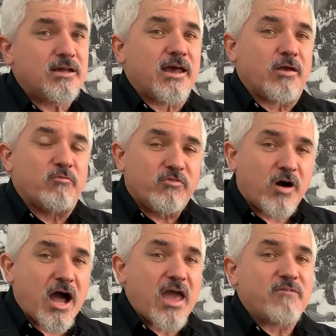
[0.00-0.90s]
and
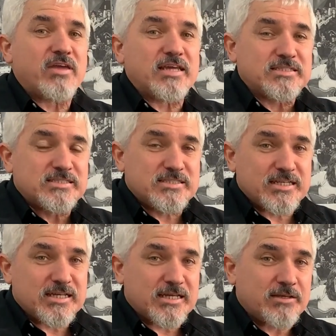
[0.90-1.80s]
five is
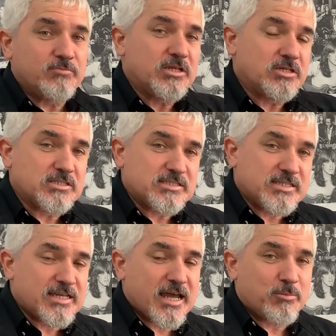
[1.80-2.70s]
D, and you can see
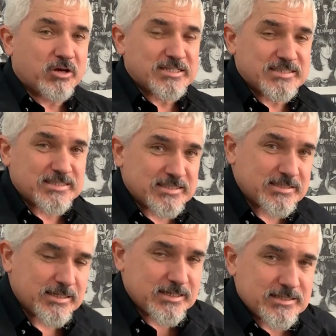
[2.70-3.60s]
the A minor is this
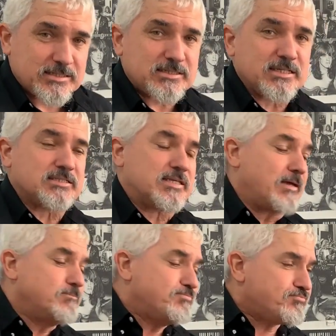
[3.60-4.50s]
six there.